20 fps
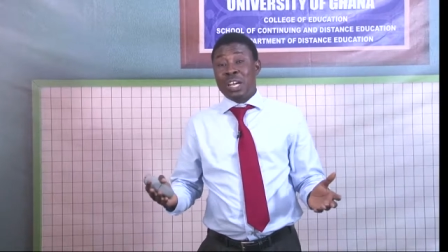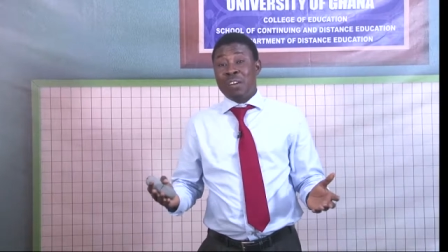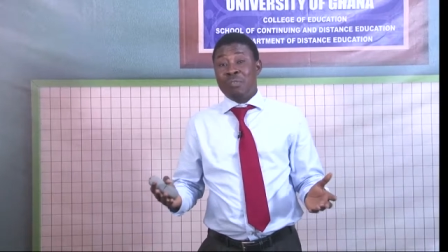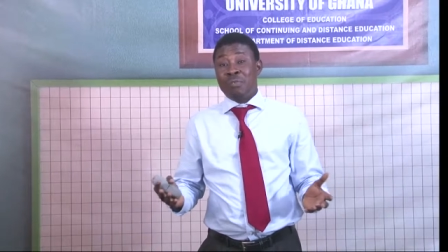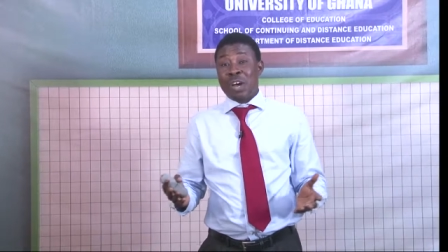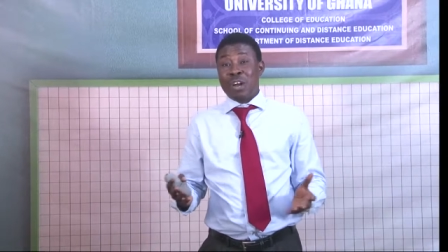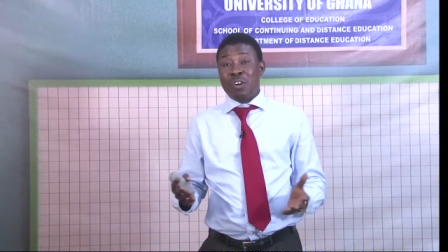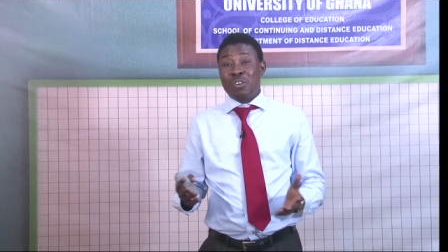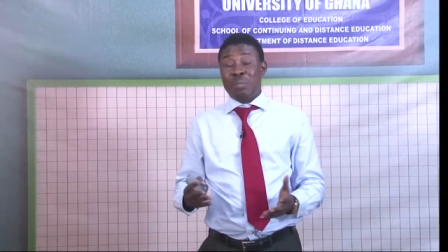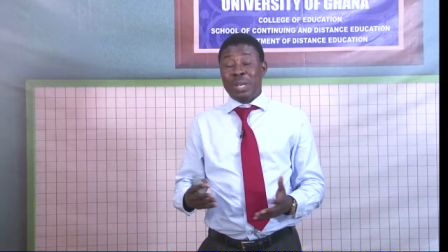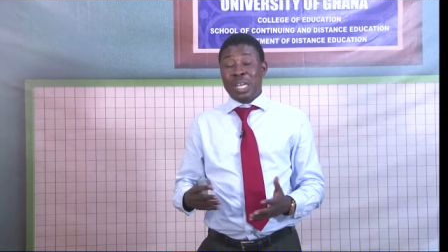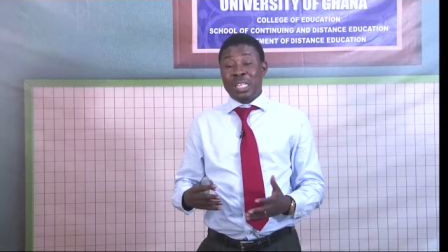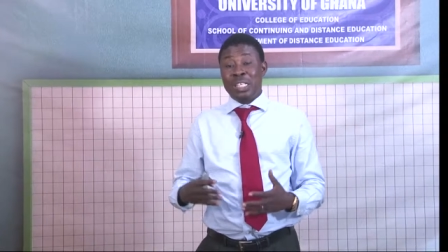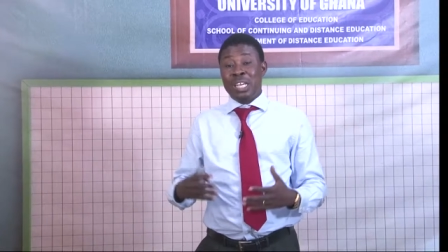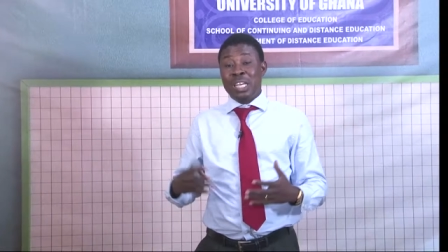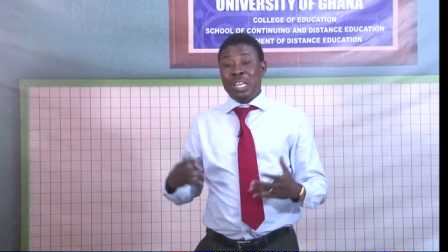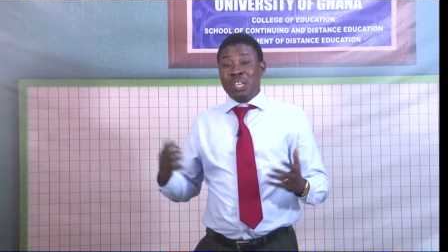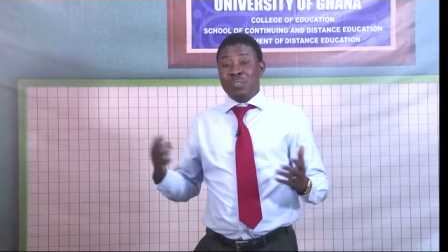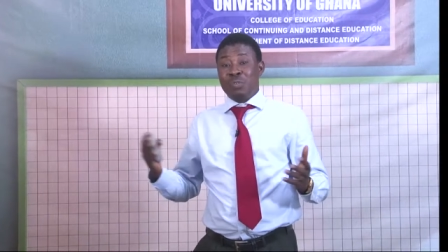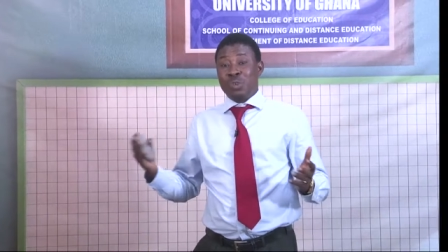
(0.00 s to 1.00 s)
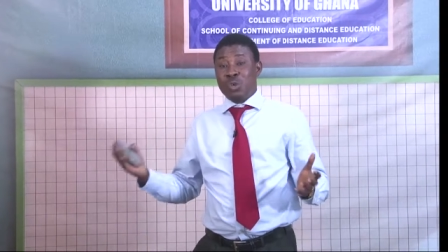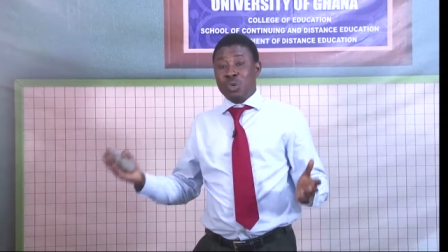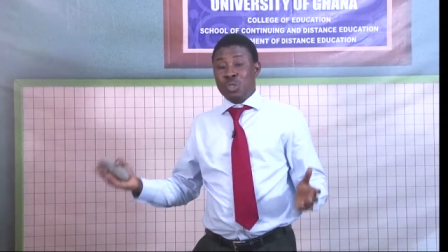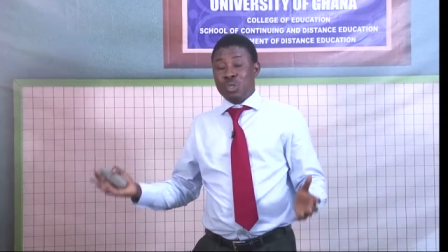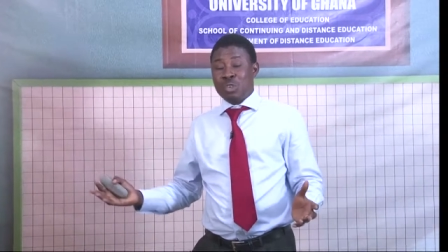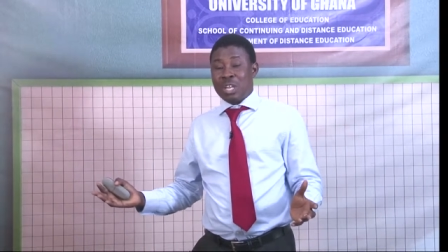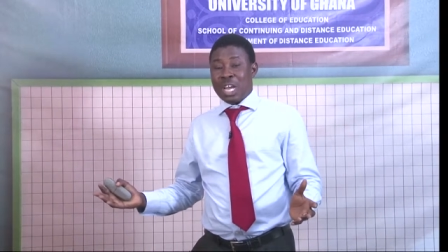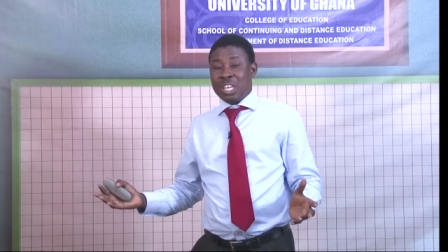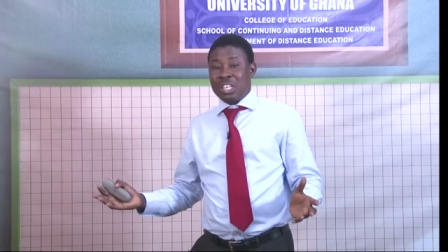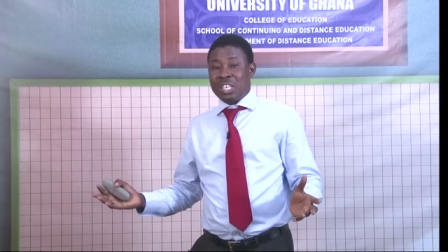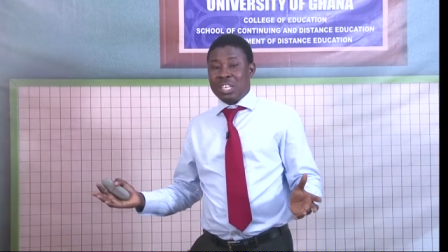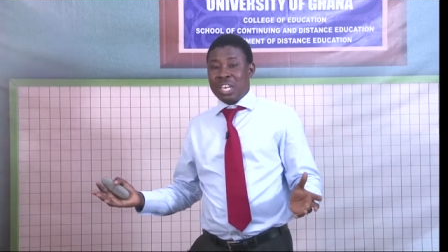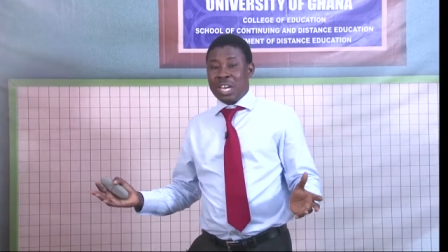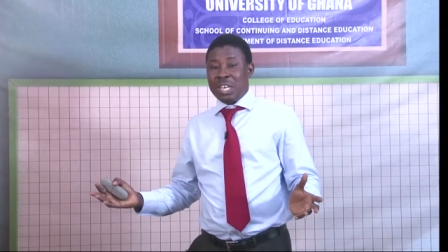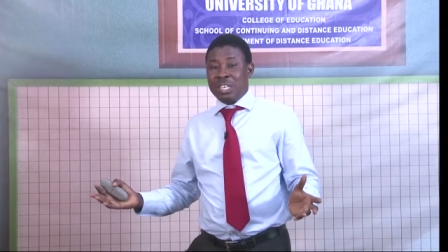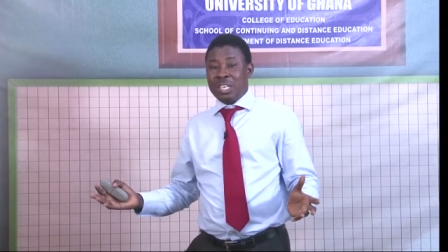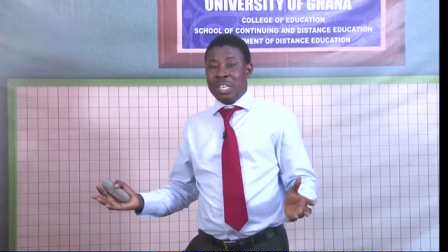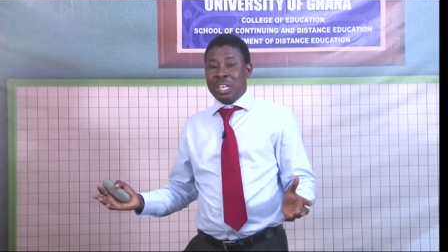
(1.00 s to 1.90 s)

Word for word: the environment. If you go to Nigeria,